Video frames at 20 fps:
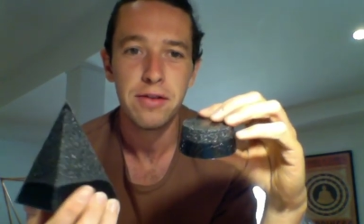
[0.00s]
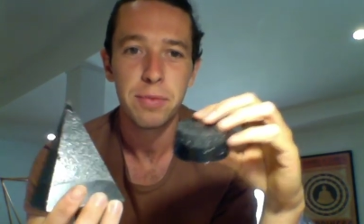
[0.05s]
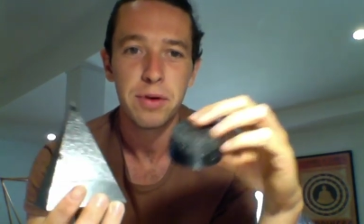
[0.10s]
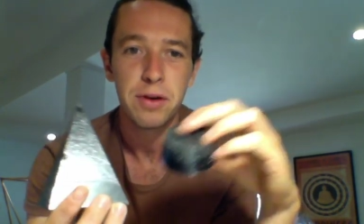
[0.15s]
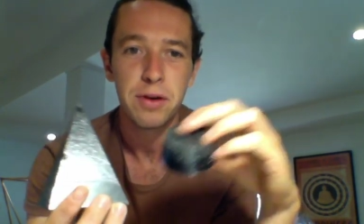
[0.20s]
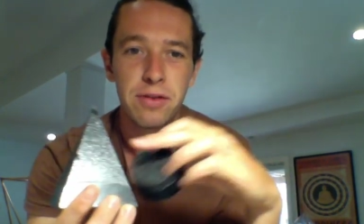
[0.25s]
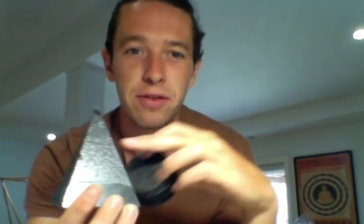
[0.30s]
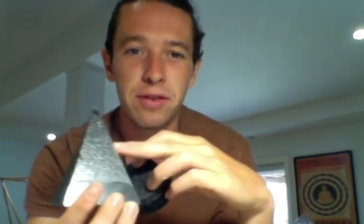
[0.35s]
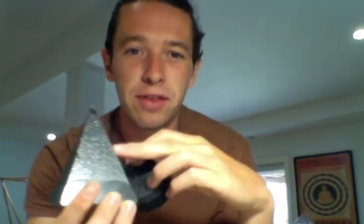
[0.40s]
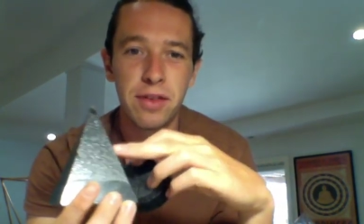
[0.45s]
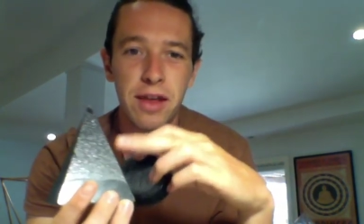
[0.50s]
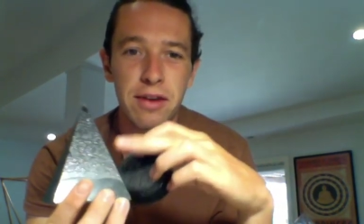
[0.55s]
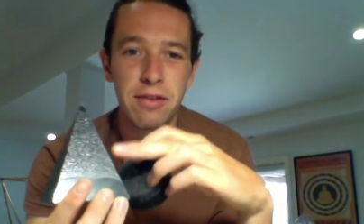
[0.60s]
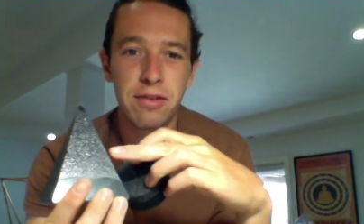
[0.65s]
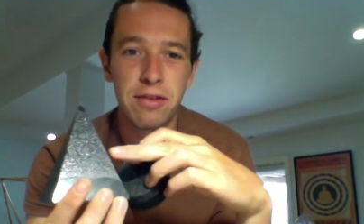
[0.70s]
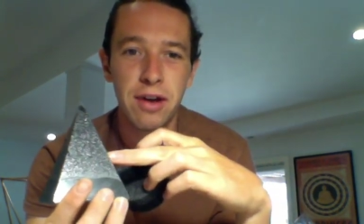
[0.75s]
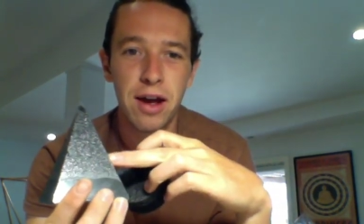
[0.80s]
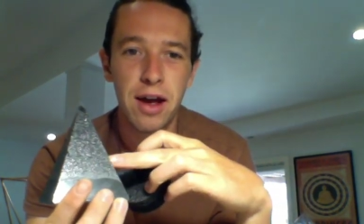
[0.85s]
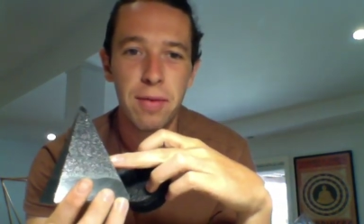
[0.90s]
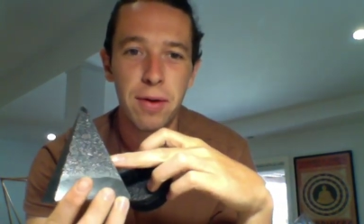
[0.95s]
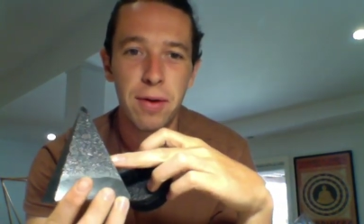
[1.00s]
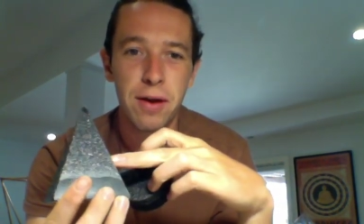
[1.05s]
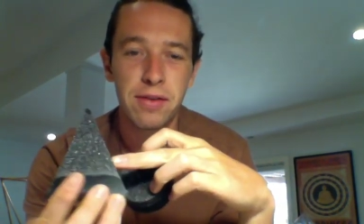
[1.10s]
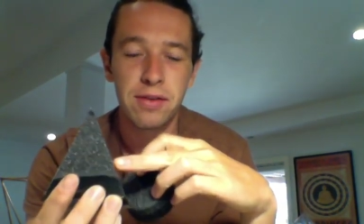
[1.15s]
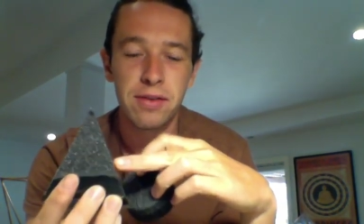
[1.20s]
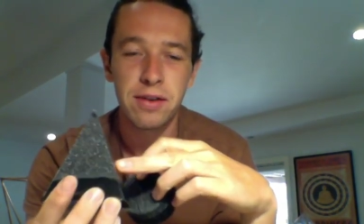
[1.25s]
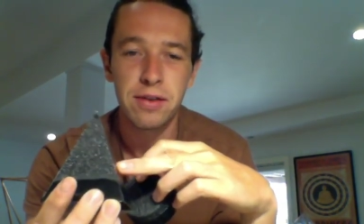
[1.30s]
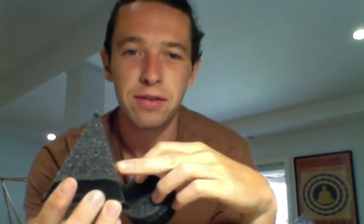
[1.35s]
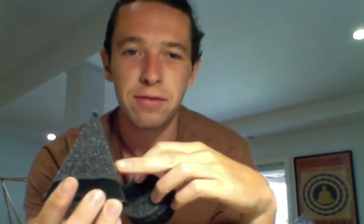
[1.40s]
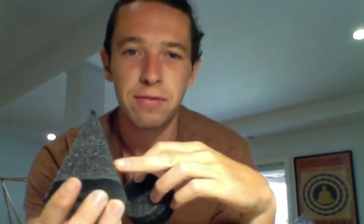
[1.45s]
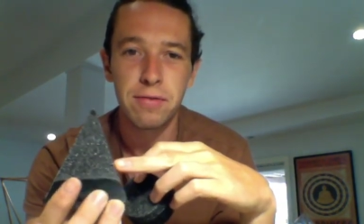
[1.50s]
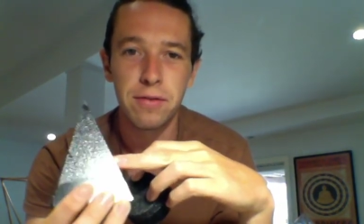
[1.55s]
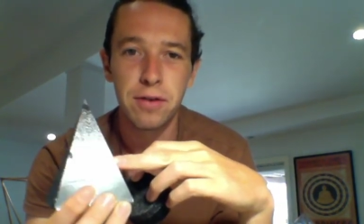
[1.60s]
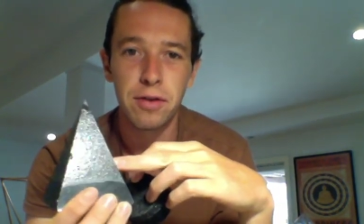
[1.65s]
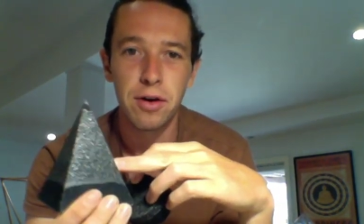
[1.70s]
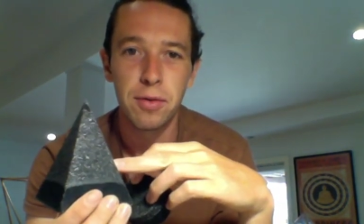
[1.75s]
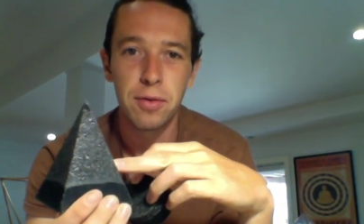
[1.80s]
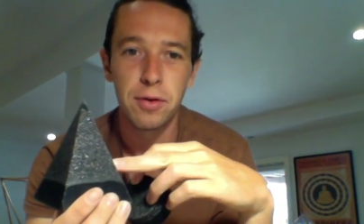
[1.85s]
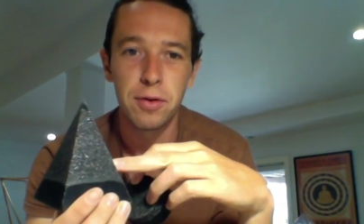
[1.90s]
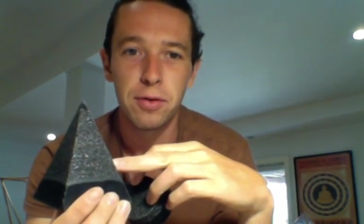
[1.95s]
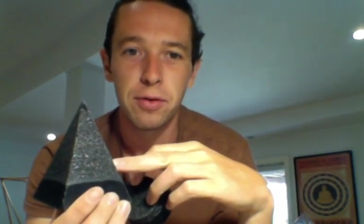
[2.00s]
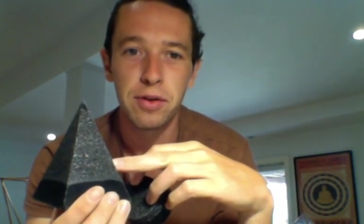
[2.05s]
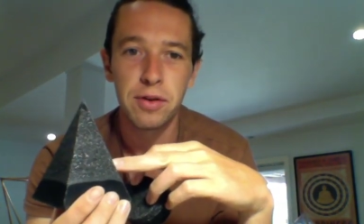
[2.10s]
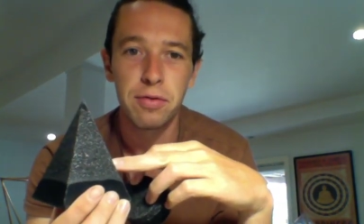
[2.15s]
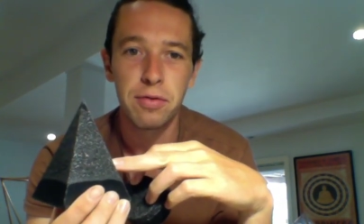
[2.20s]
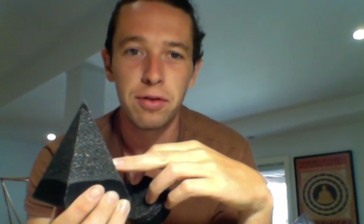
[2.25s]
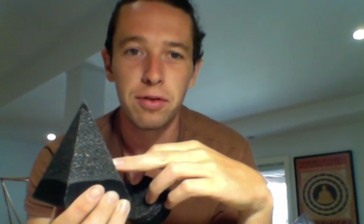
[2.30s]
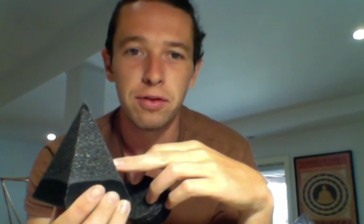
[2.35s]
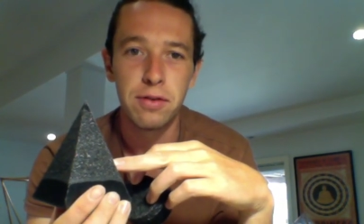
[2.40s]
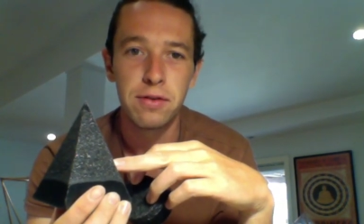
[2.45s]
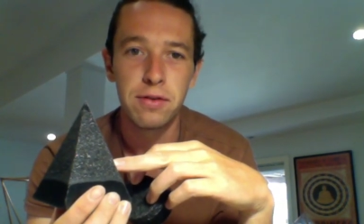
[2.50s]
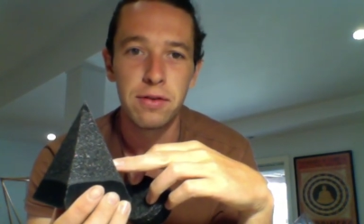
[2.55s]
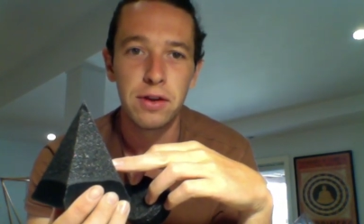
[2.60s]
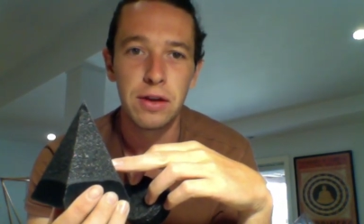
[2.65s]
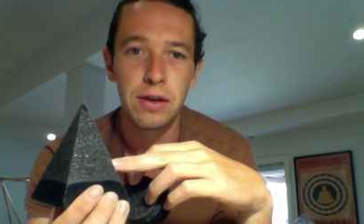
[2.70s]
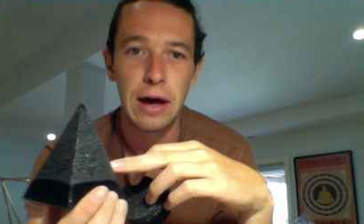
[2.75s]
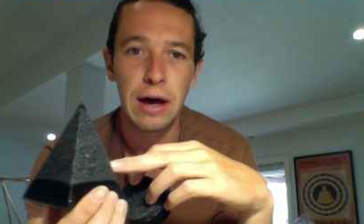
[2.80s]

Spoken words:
but just that shape has such a phenomenal difference.